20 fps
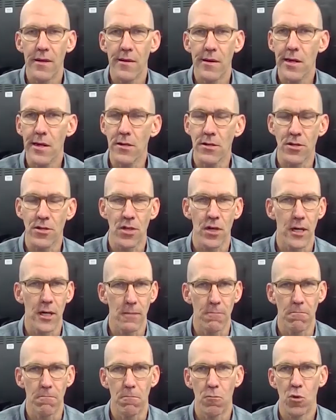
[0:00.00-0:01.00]
Eaton's
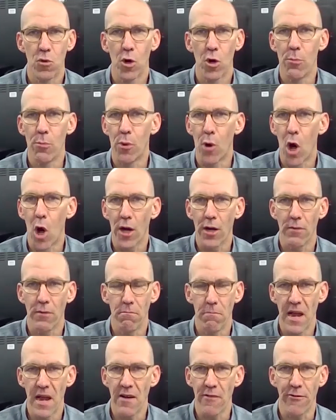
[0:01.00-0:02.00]
a really broad
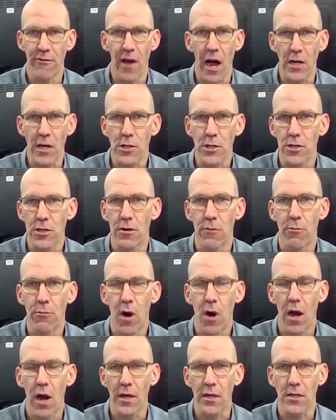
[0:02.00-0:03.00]
manufacturer of
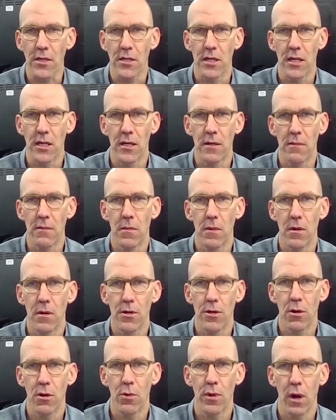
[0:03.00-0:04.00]
product.
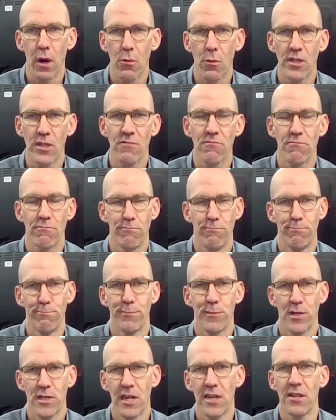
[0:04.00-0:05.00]
We
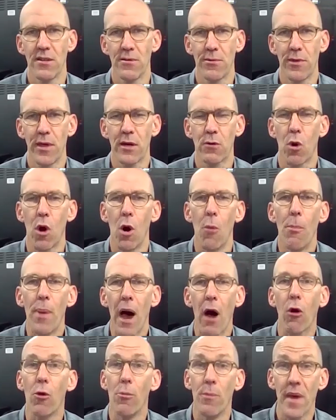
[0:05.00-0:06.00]
tend to think we're a
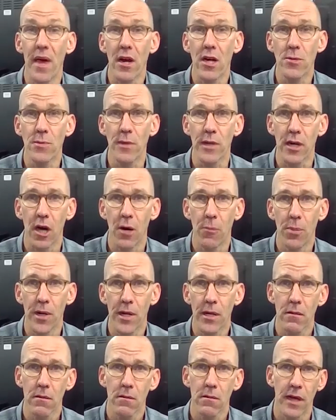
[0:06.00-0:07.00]
power management
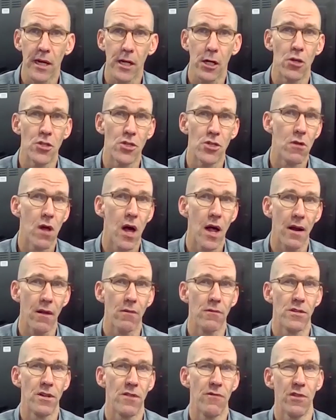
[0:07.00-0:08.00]
company that goes a lot of
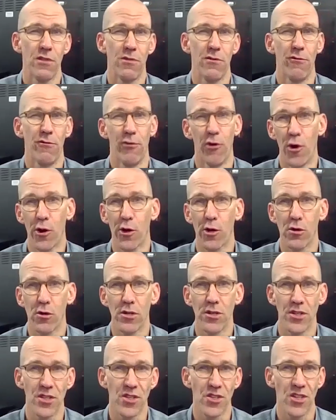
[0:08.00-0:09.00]
different
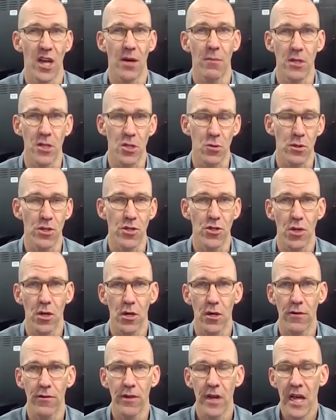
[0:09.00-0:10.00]
verticals and segments we
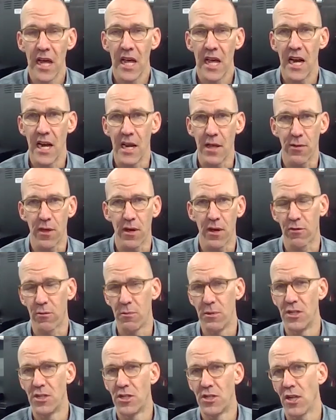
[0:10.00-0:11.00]
serve, anything from
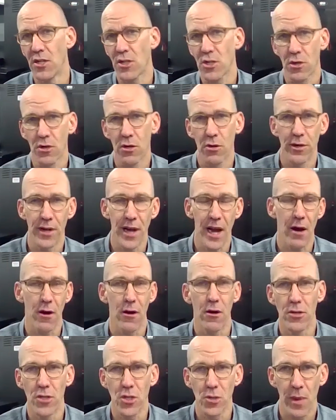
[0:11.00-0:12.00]
industrial and
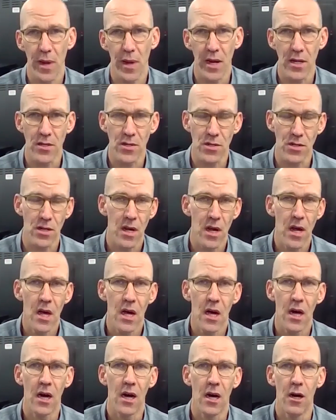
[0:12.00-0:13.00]
aerospace
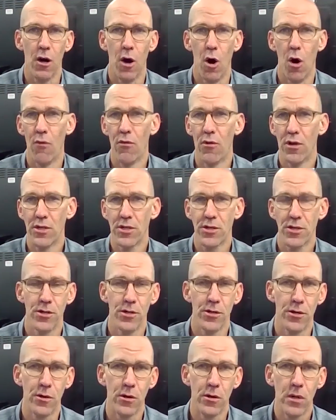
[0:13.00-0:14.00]
over
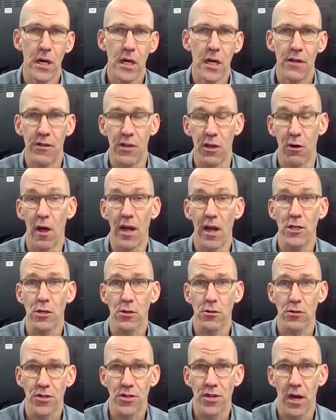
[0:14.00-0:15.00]
to the
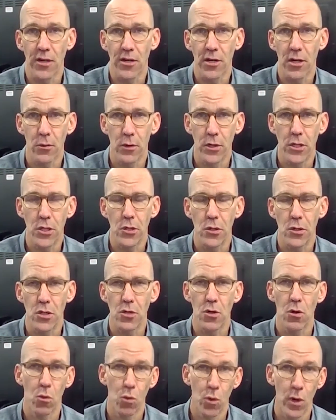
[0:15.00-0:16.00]
electrical sector, which is
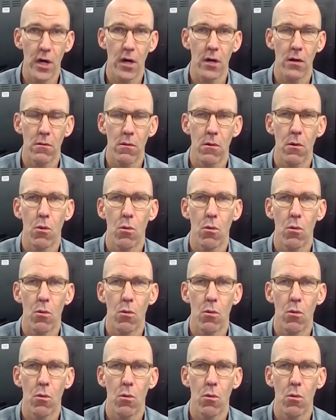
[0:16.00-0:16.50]
where